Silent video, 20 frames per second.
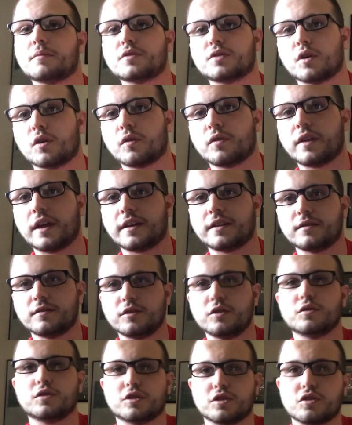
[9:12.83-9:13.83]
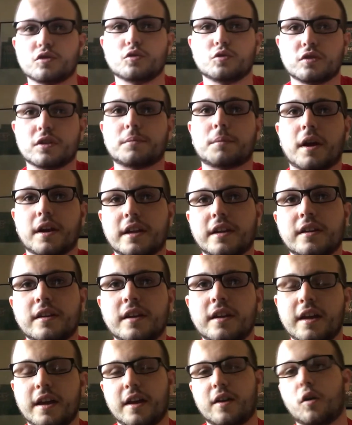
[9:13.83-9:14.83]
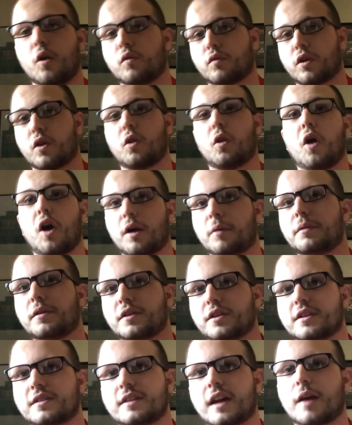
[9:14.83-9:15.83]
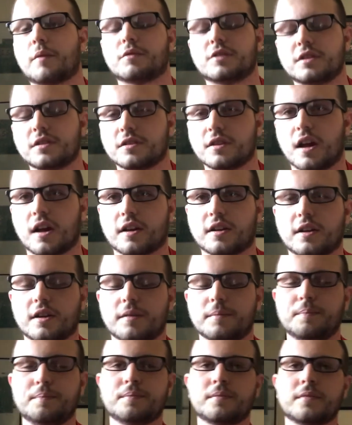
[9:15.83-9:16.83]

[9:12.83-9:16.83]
So then you're just losing money over a long period of time, which is not good.